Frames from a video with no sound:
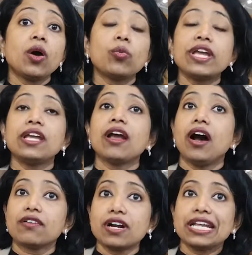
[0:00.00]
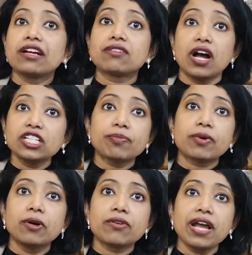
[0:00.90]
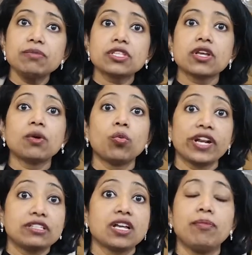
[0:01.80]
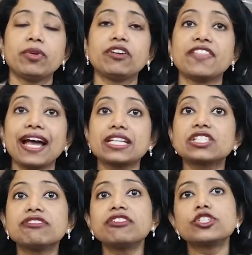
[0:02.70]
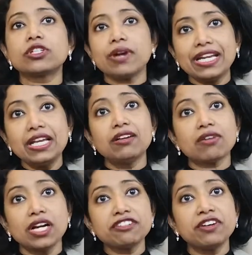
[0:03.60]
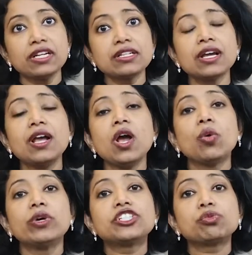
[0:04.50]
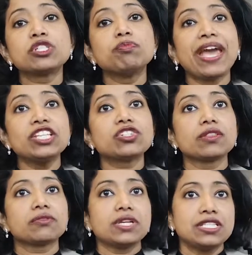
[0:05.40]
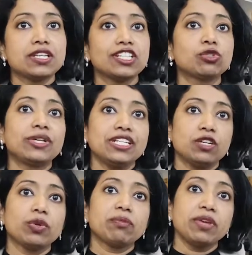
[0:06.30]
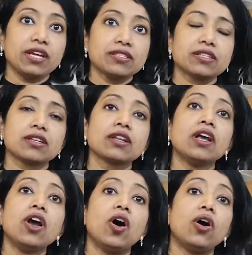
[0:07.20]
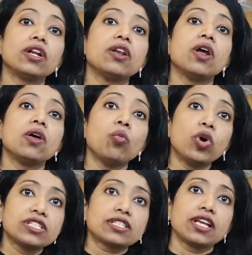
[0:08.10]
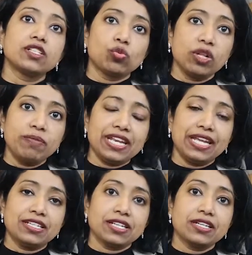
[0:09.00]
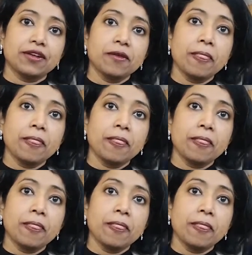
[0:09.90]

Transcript: We are running grant programs. One example of that is the Future Ready Grant Fund, which was based on the research we did with Pearson on what skills will be needed.